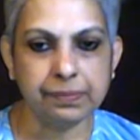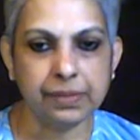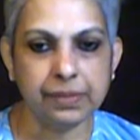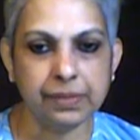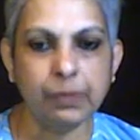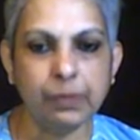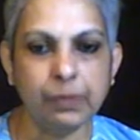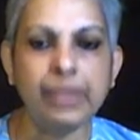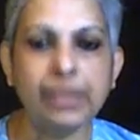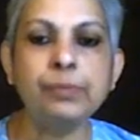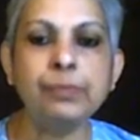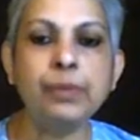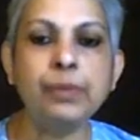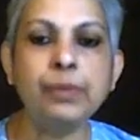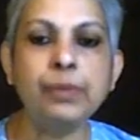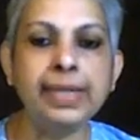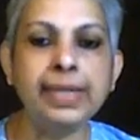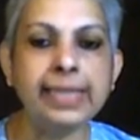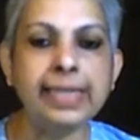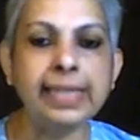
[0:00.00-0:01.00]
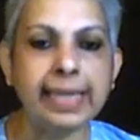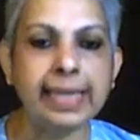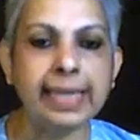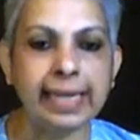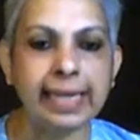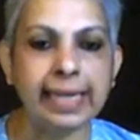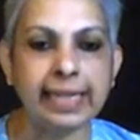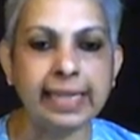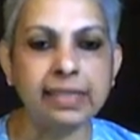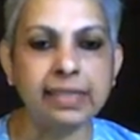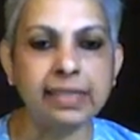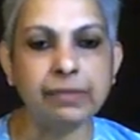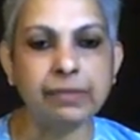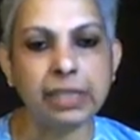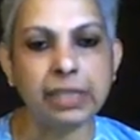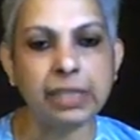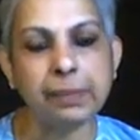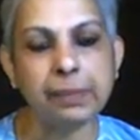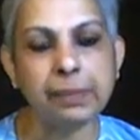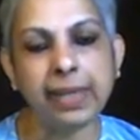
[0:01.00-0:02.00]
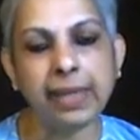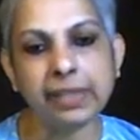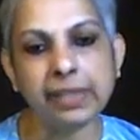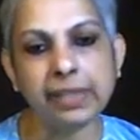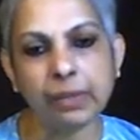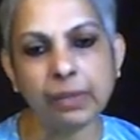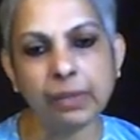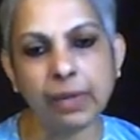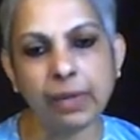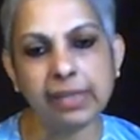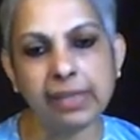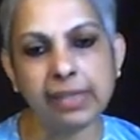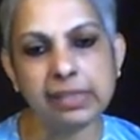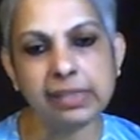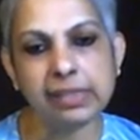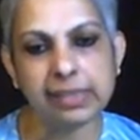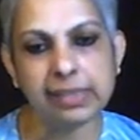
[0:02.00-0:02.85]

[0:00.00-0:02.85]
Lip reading: When providing aid, the World Bank requires